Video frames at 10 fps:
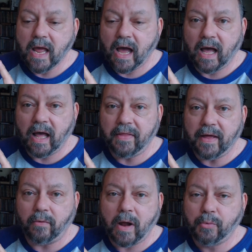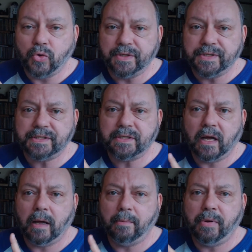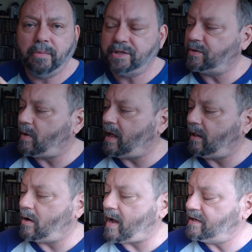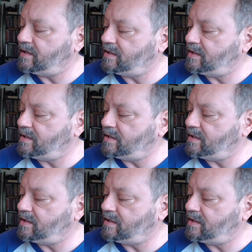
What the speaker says: that Rob Kuntz published a while ago. I